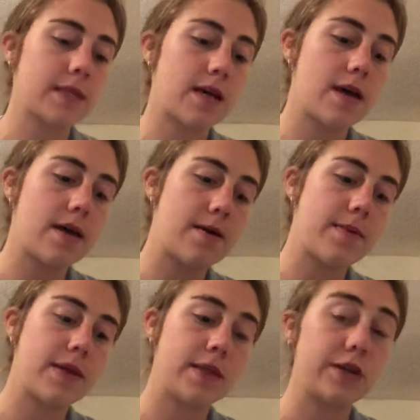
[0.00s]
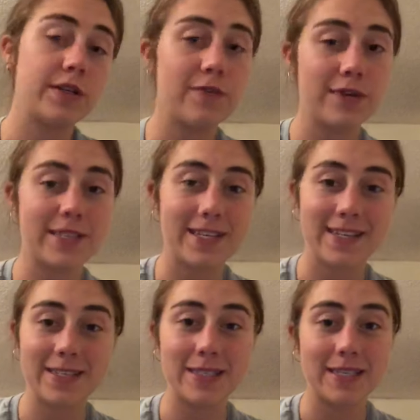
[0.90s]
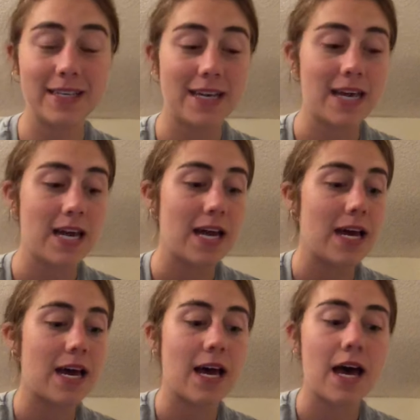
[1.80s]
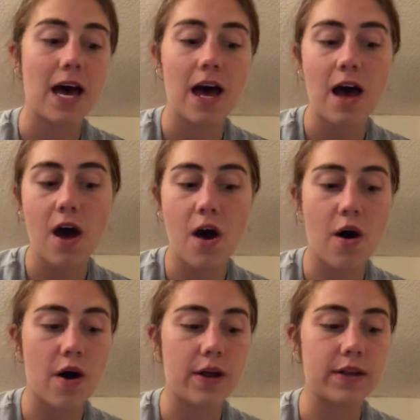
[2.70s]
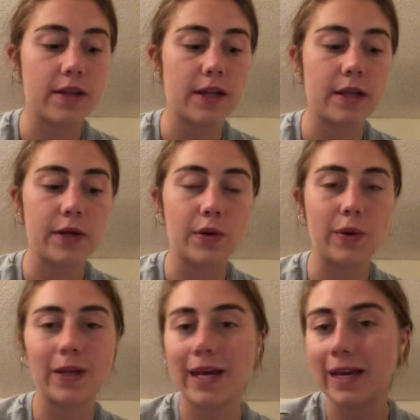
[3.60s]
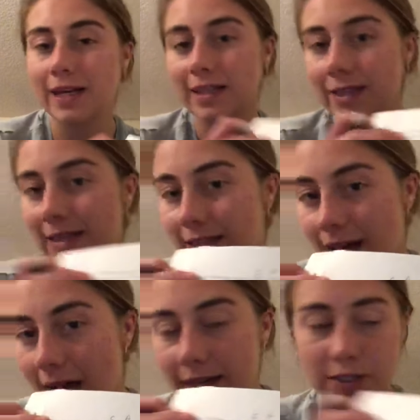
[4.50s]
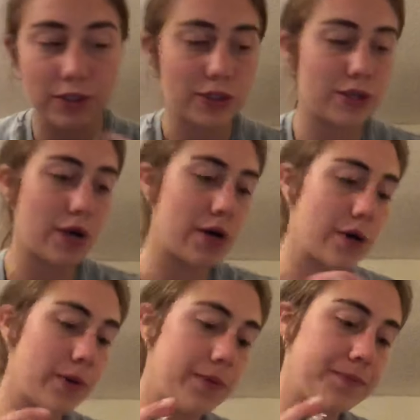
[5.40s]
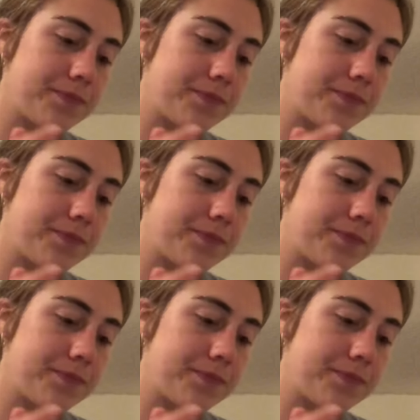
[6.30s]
and their differences on the little like lines. So